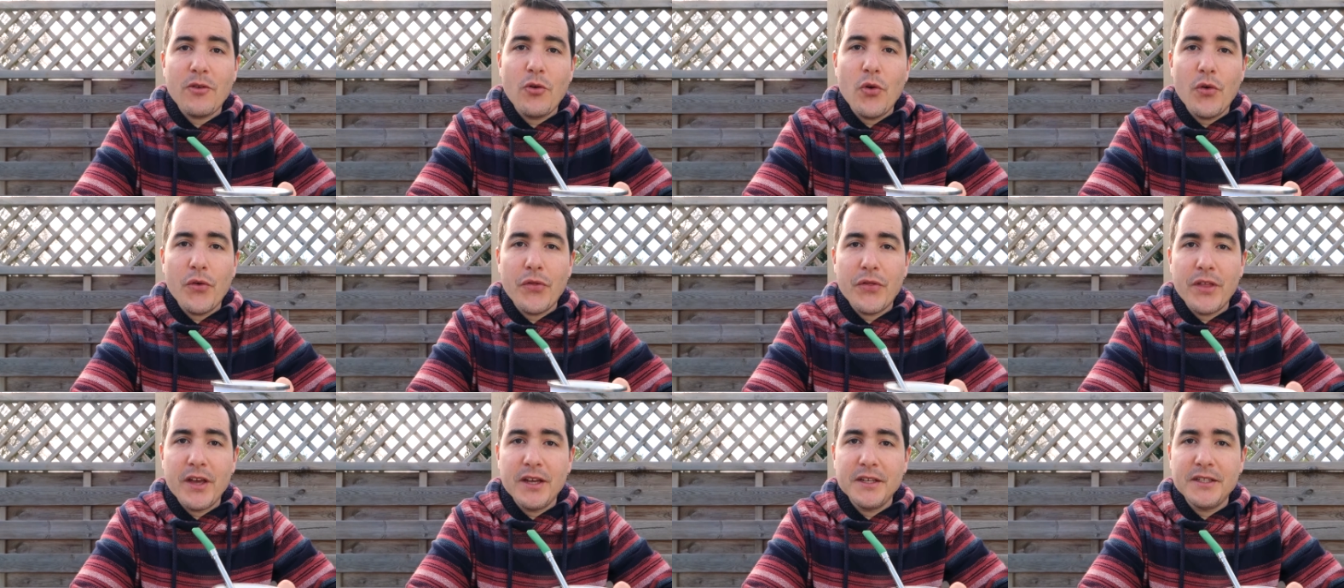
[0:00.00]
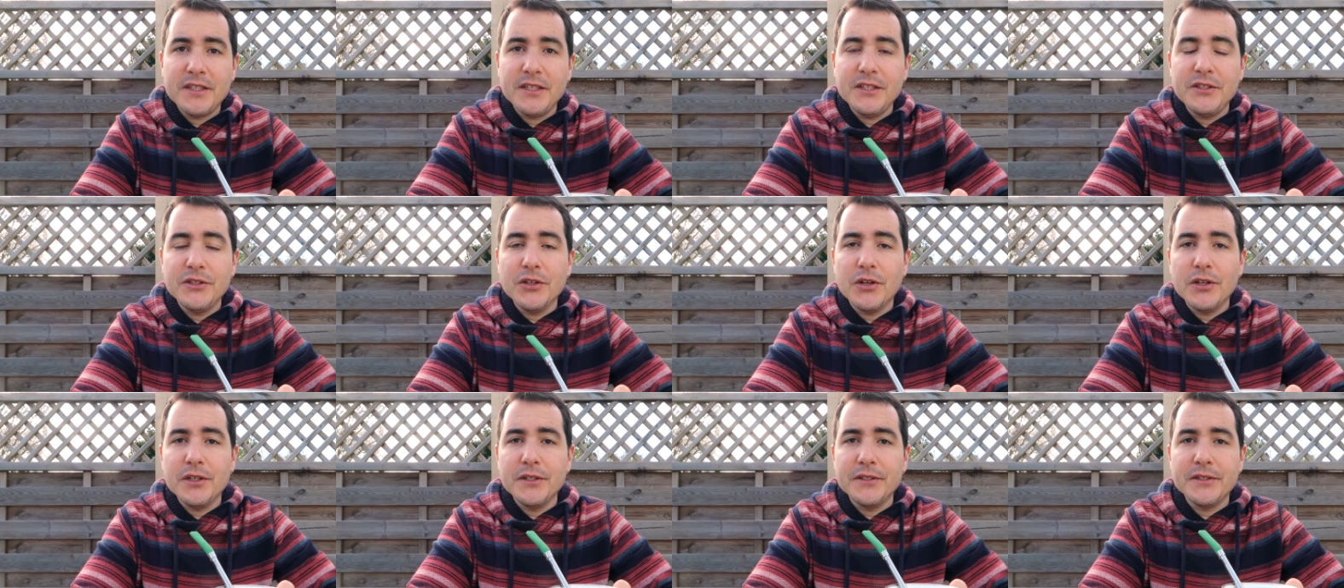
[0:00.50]
or
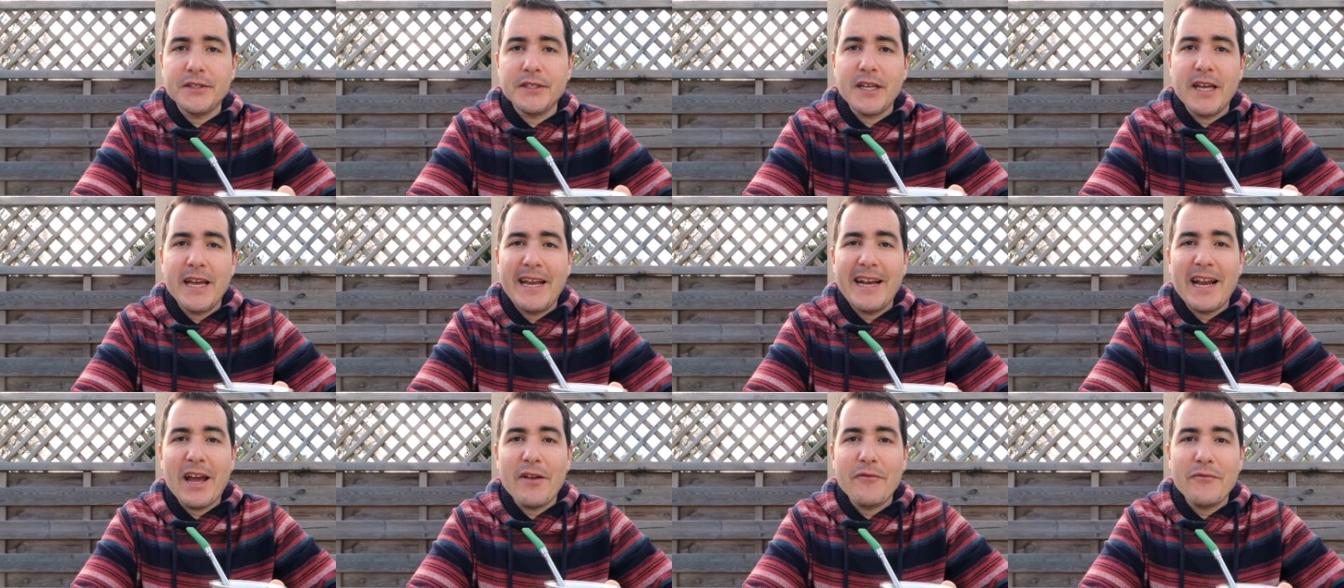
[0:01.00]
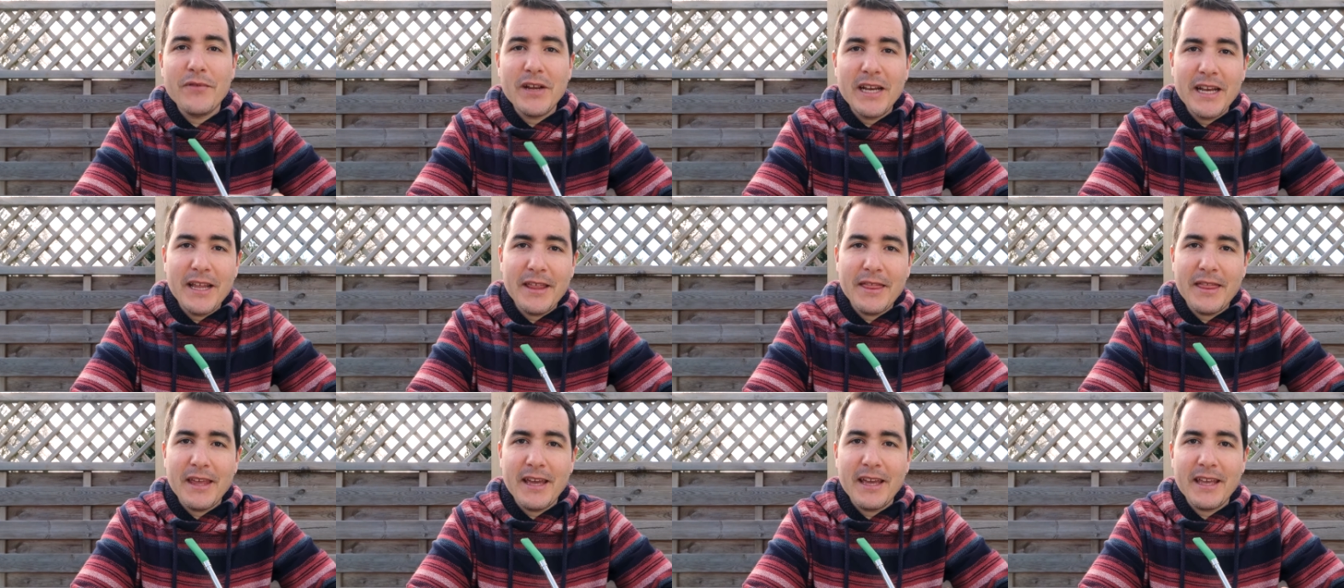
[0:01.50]
$30 and I
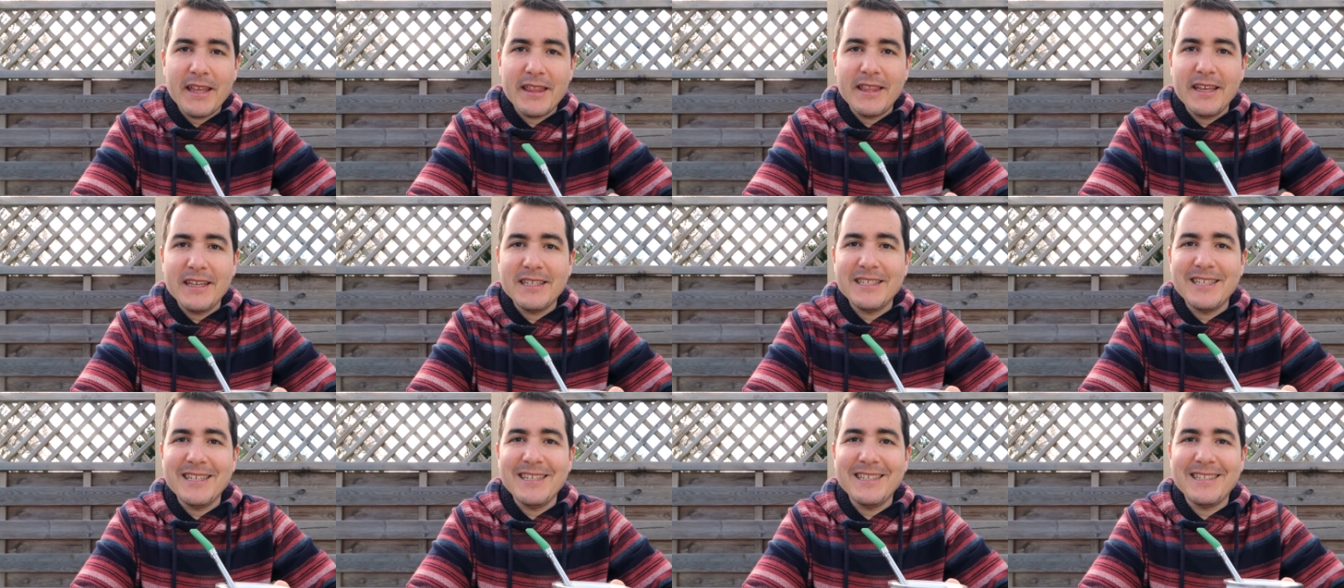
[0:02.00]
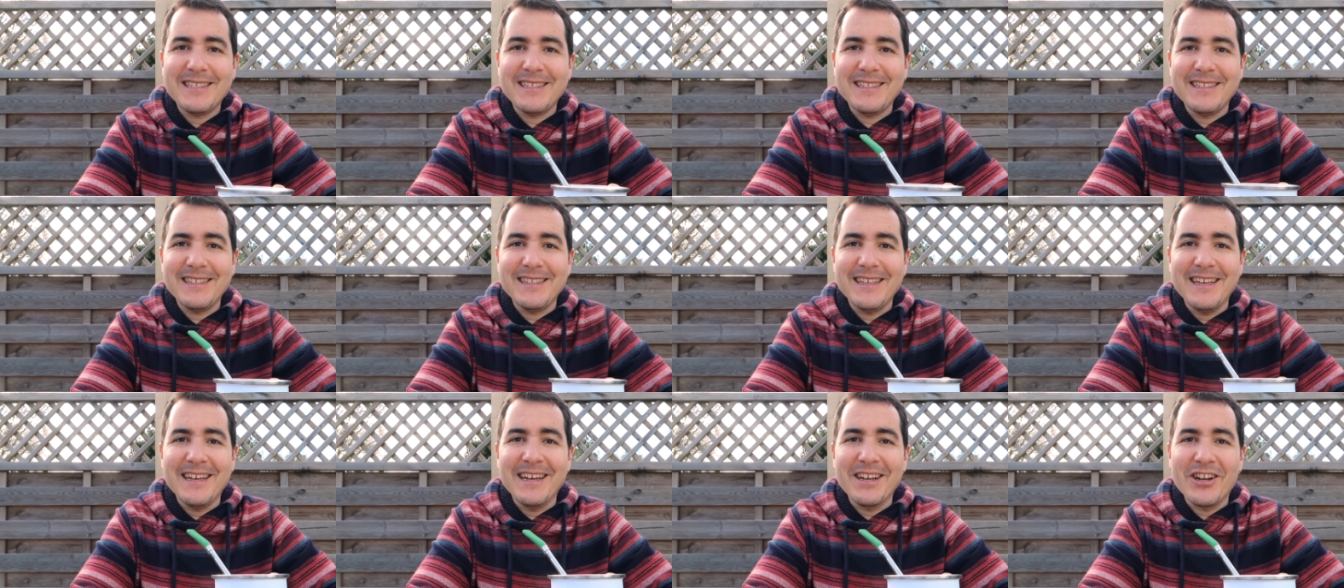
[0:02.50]
really think this is
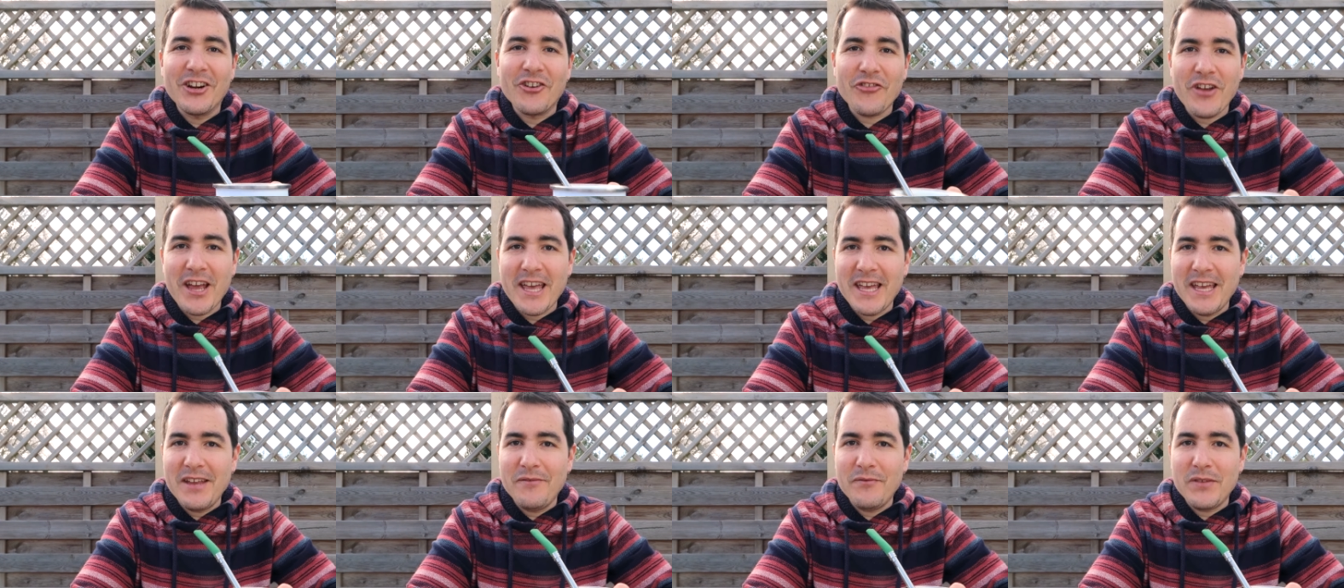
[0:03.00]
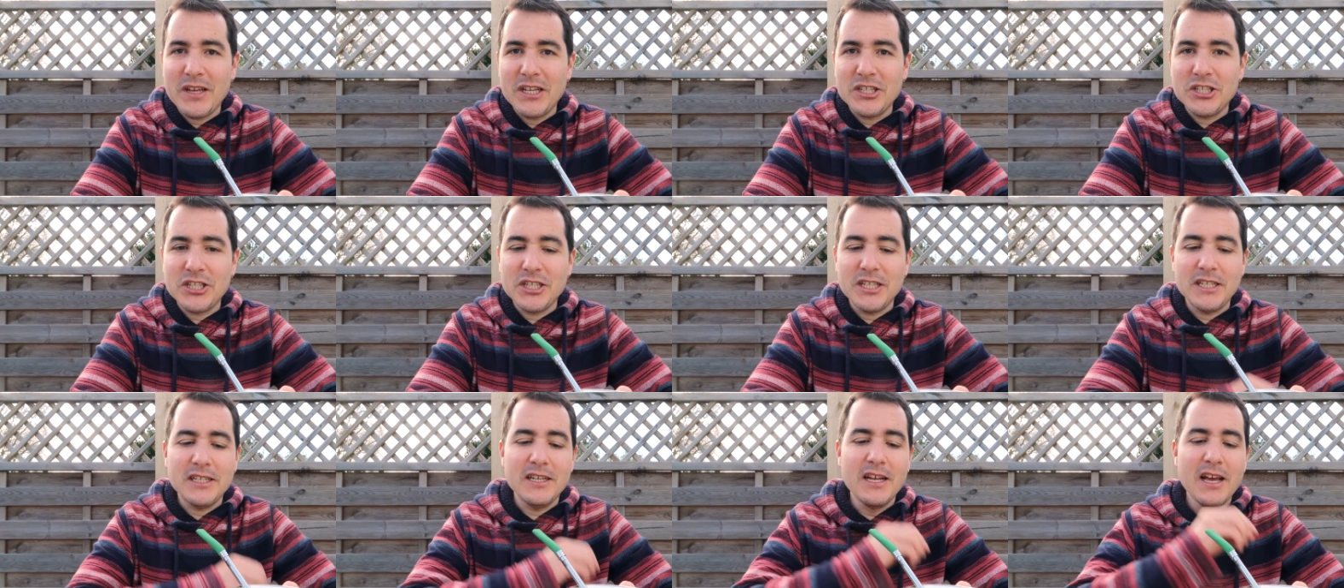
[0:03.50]
a great
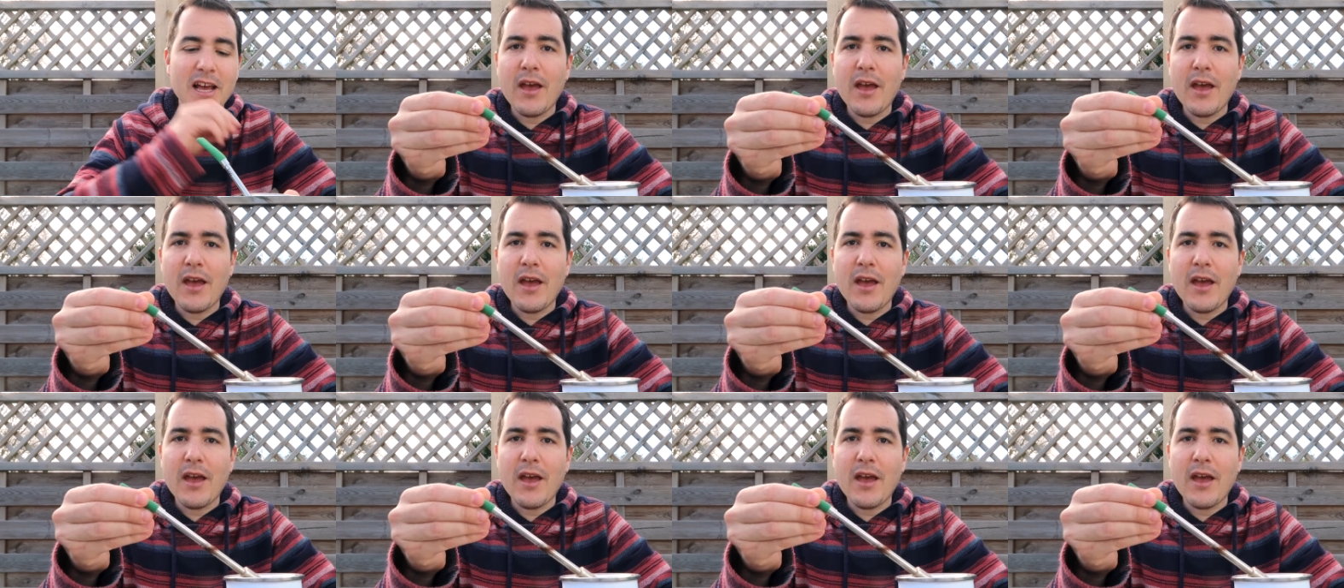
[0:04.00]
invention.